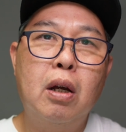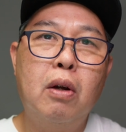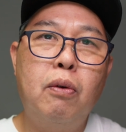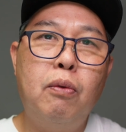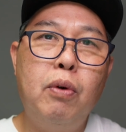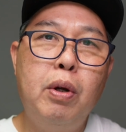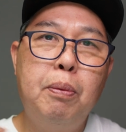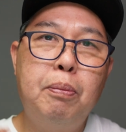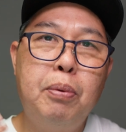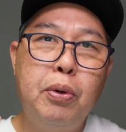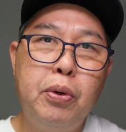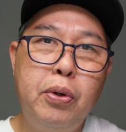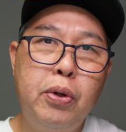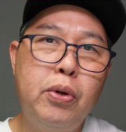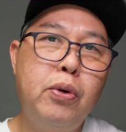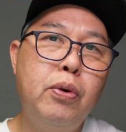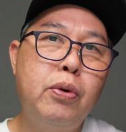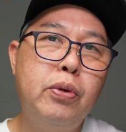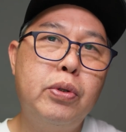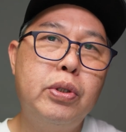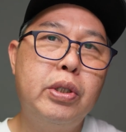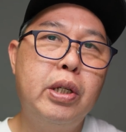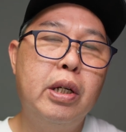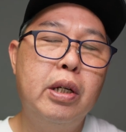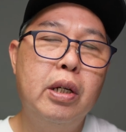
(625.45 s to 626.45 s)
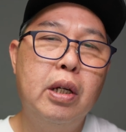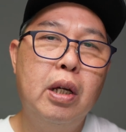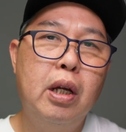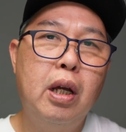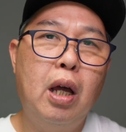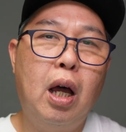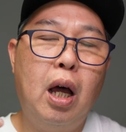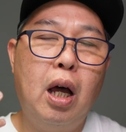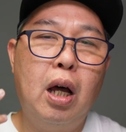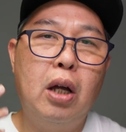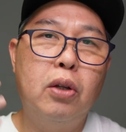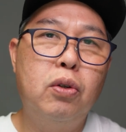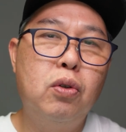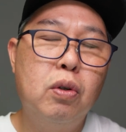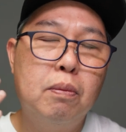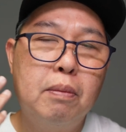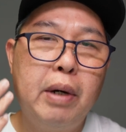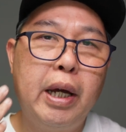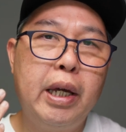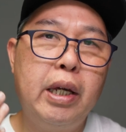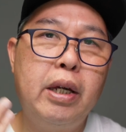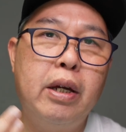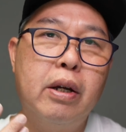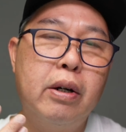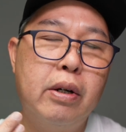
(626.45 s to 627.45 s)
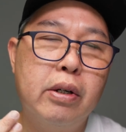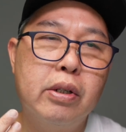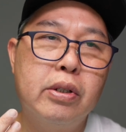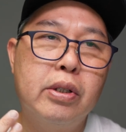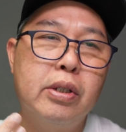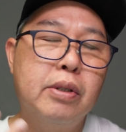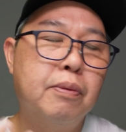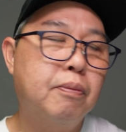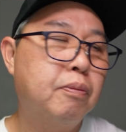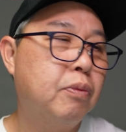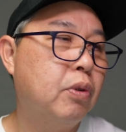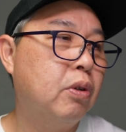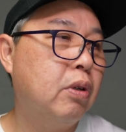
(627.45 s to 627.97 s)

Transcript: reproduced to my ears.